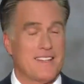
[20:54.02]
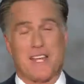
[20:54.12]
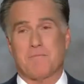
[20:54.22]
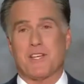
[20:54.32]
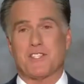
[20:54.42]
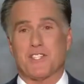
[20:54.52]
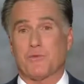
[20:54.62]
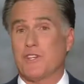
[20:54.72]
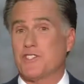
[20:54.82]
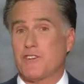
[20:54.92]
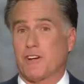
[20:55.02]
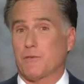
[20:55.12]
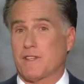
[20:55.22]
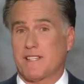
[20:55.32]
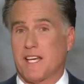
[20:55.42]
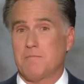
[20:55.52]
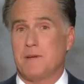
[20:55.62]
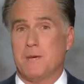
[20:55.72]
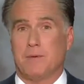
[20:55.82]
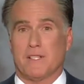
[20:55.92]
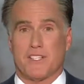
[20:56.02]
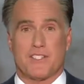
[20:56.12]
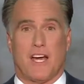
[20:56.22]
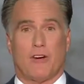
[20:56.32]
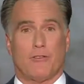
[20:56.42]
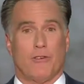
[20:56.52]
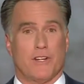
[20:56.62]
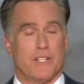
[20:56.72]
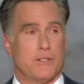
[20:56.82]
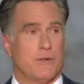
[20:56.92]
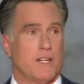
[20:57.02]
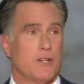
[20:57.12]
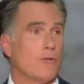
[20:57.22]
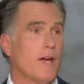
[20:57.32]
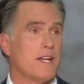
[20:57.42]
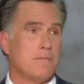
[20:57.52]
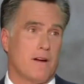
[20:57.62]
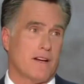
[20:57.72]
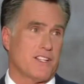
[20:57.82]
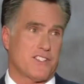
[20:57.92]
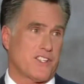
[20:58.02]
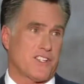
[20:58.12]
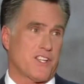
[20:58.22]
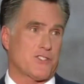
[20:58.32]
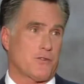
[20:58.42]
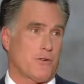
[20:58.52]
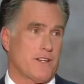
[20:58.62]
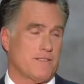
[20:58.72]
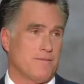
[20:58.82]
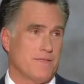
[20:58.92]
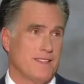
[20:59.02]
That business we started with 10 people has now grown into a great American success story.